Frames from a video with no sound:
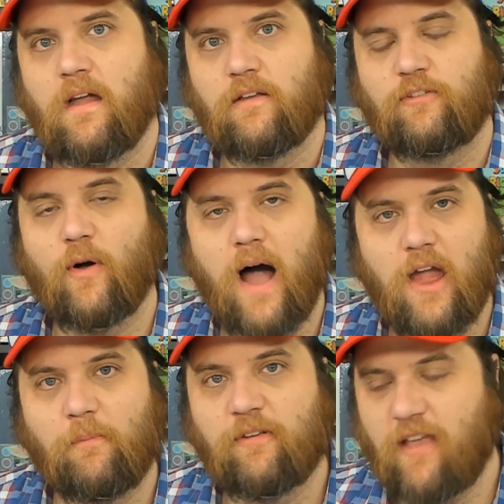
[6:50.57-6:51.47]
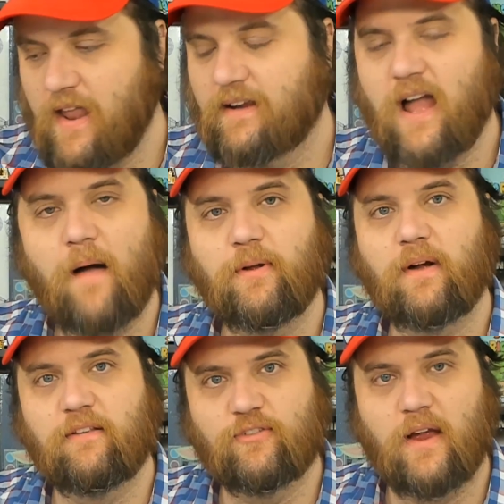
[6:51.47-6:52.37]
So I almost had a
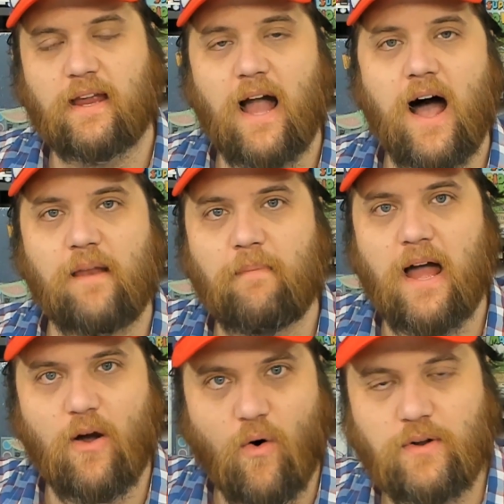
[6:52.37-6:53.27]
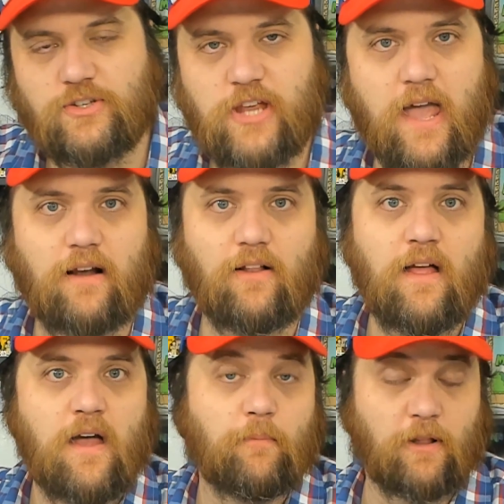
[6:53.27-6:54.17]
copyright strike on my own channel,
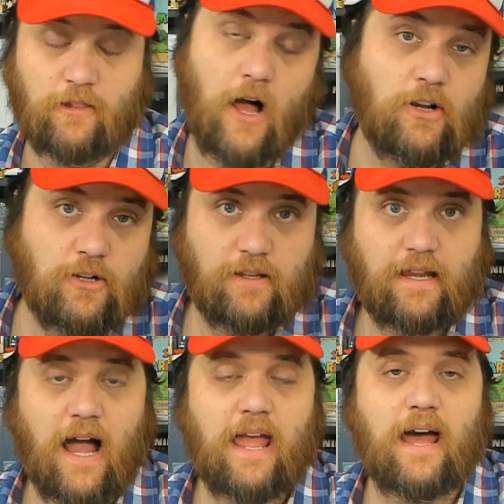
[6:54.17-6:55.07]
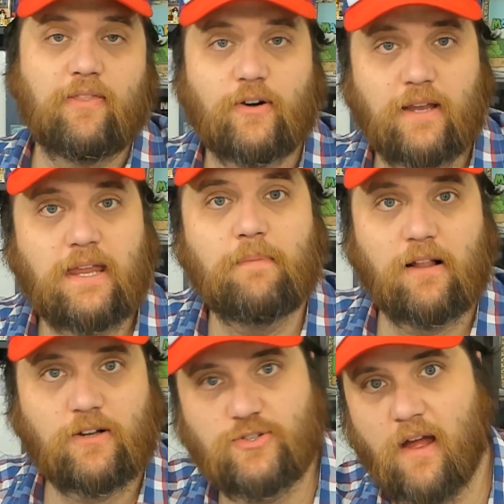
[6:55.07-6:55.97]
but luckily I had their
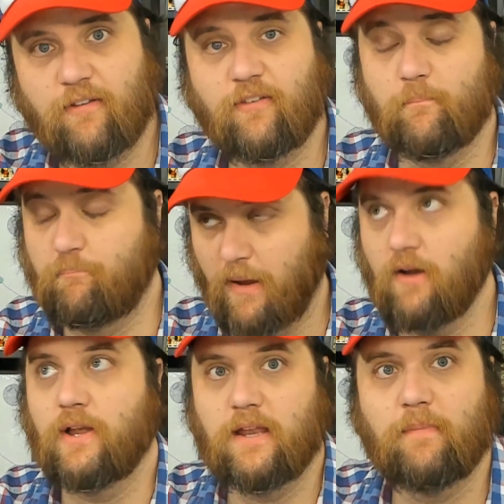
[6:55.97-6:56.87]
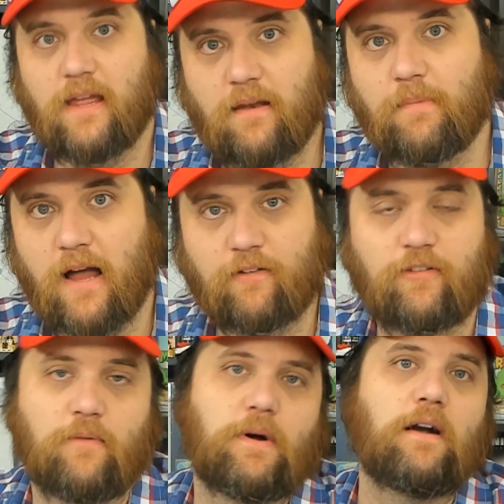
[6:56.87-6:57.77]
email address buried in my inbox
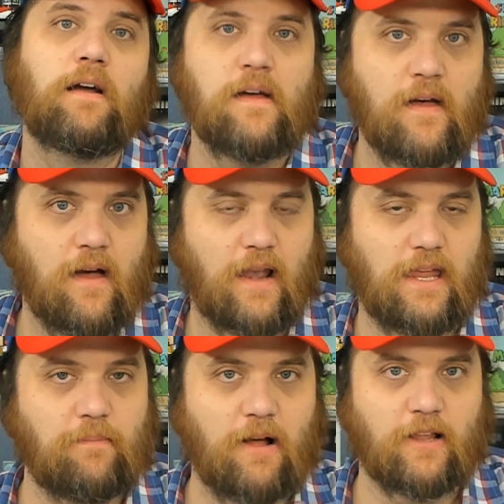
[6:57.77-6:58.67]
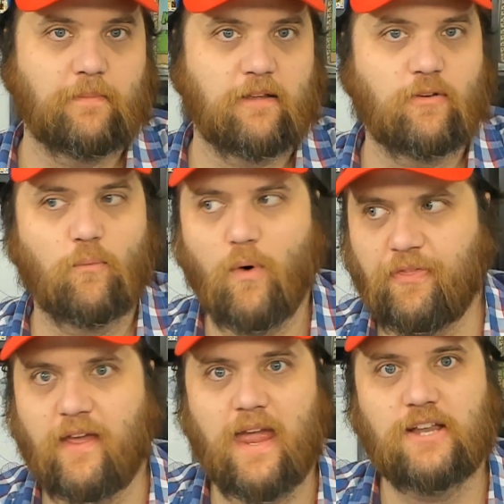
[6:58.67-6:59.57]
somewhere. And I emailed them and I said,
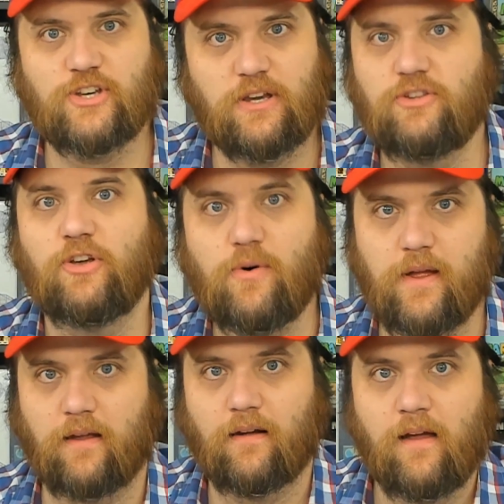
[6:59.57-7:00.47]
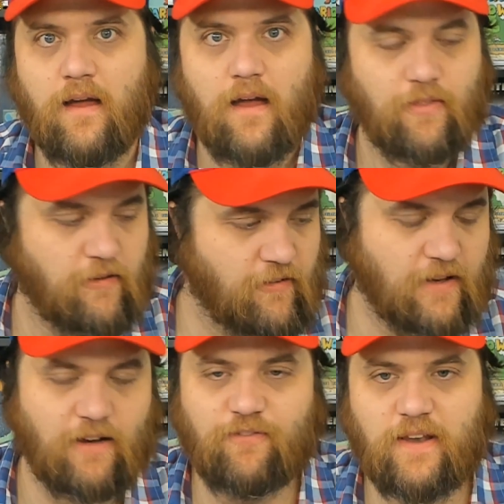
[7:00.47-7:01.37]
what the H are you doing? This is
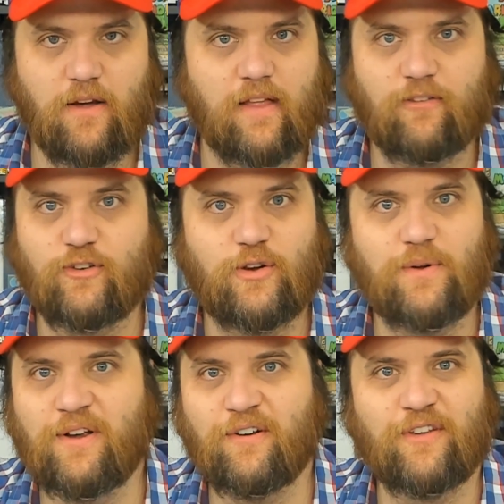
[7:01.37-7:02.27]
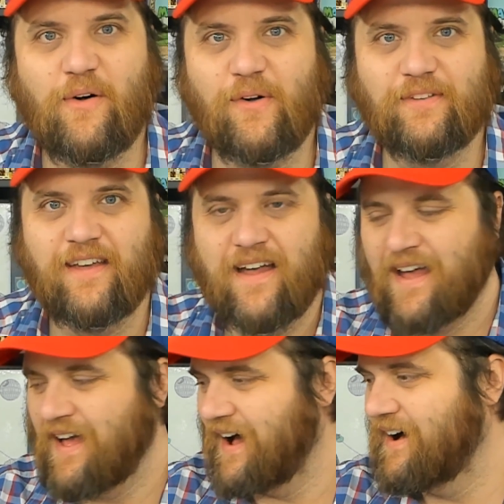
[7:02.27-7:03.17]
like a video that's two years old.
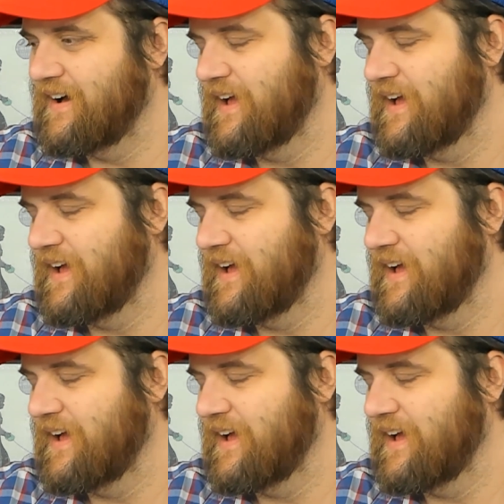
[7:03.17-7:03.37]
Uh,